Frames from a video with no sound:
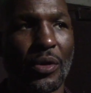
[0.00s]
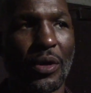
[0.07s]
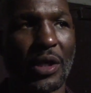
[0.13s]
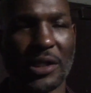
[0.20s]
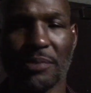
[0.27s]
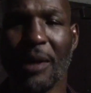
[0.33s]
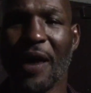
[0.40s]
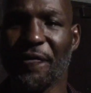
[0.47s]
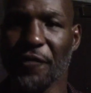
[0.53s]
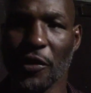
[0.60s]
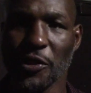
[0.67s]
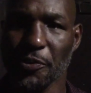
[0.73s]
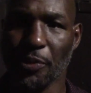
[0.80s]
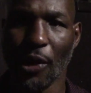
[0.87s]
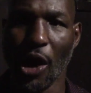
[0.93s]
is my
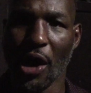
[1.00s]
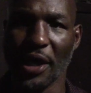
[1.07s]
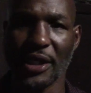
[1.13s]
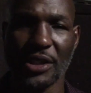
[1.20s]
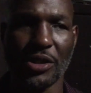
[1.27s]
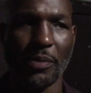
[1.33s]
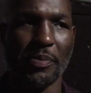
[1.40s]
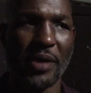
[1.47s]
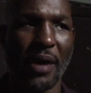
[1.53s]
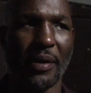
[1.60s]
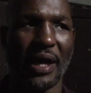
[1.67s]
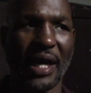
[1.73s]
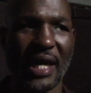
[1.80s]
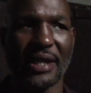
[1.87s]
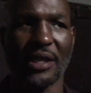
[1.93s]
first priority, to be able
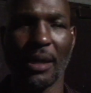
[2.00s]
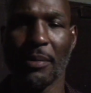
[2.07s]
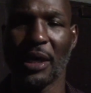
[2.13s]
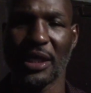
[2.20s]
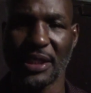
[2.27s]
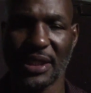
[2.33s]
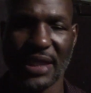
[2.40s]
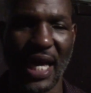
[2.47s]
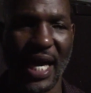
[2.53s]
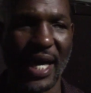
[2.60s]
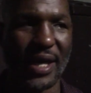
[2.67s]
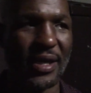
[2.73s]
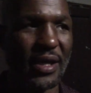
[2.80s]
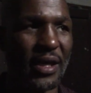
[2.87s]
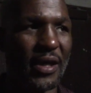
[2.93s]
to let them
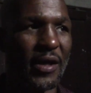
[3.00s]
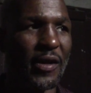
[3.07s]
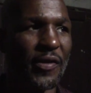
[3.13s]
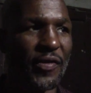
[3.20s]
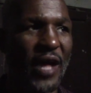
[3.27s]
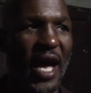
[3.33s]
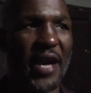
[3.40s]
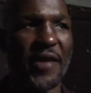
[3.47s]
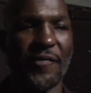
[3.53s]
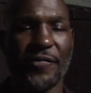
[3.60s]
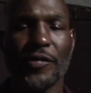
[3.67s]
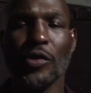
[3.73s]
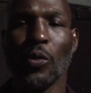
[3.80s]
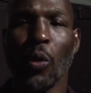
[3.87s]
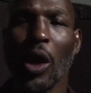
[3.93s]
understand that if
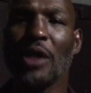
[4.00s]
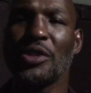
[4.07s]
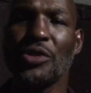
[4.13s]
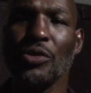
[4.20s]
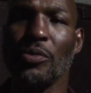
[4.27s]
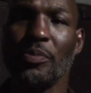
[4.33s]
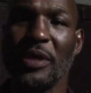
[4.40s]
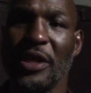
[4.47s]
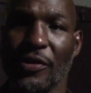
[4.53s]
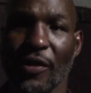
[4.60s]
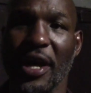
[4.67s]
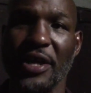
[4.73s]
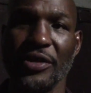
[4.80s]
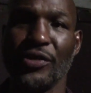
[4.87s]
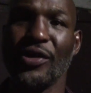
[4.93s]
you want to be
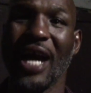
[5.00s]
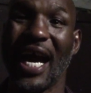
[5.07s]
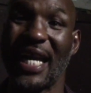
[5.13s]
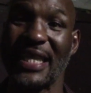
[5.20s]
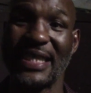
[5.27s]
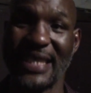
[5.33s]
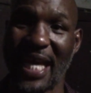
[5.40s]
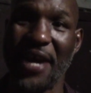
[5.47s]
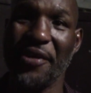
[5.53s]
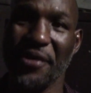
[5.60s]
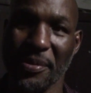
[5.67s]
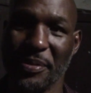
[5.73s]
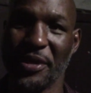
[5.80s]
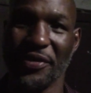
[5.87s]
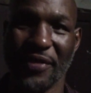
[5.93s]
great, you gotta dare
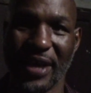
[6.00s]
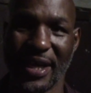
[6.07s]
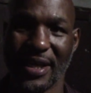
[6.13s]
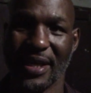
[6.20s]
to be great.